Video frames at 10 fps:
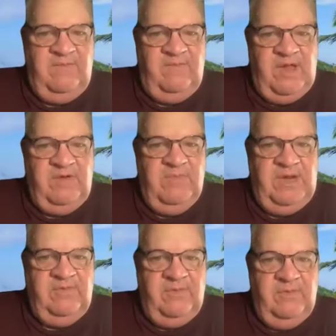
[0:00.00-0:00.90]

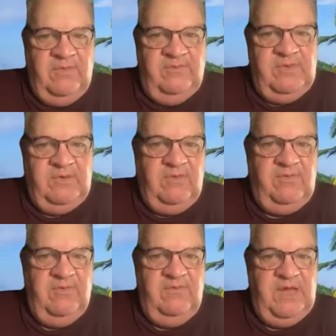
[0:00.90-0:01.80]
fundamentals of the
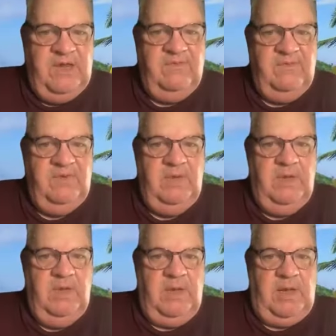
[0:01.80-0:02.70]
Christian faith.
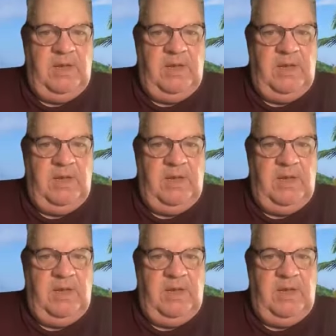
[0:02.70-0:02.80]
Mm.